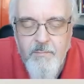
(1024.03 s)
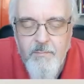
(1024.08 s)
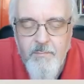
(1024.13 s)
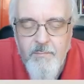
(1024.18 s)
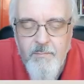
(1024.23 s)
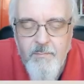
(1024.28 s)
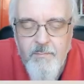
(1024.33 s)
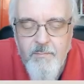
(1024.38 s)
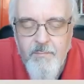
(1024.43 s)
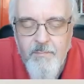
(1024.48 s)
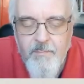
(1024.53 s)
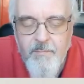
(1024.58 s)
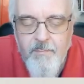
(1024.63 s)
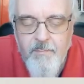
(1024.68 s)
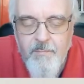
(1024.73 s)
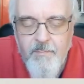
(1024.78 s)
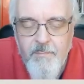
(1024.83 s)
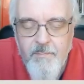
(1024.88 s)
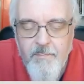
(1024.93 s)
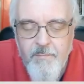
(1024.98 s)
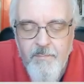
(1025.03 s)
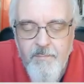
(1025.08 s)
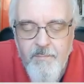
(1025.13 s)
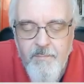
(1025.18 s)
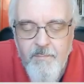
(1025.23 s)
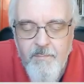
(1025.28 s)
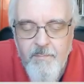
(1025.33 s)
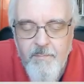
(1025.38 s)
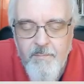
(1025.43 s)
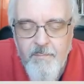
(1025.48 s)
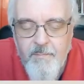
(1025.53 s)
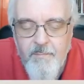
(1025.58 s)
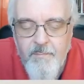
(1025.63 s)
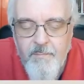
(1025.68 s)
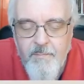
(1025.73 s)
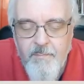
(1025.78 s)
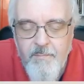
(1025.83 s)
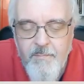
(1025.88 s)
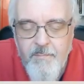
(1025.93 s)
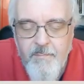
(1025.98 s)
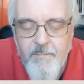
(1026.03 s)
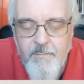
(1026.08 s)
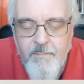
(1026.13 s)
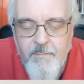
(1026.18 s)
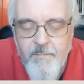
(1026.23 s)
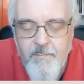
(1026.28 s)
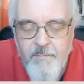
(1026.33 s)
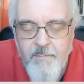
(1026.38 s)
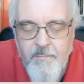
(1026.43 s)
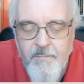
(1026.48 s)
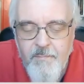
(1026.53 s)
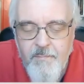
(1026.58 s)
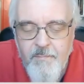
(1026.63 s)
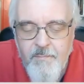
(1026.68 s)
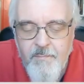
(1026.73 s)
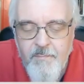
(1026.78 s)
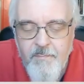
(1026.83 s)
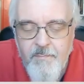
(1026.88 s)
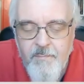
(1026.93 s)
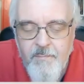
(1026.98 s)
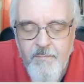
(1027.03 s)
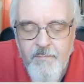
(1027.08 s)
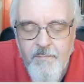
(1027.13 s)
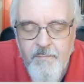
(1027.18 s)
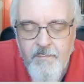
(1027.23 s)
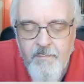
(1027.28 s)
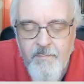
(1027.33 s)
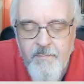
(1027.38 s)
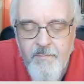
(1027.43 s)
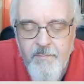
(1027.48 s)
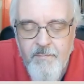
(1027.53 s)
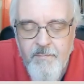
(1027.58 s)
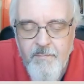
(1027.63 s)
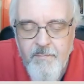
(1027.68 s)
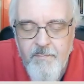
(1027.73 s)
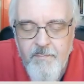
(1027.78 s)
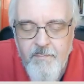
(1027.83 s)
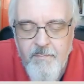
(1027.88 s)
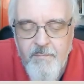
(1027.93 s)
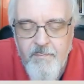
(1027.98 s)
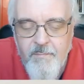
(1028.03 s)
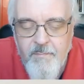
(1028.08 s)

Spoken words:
(silence)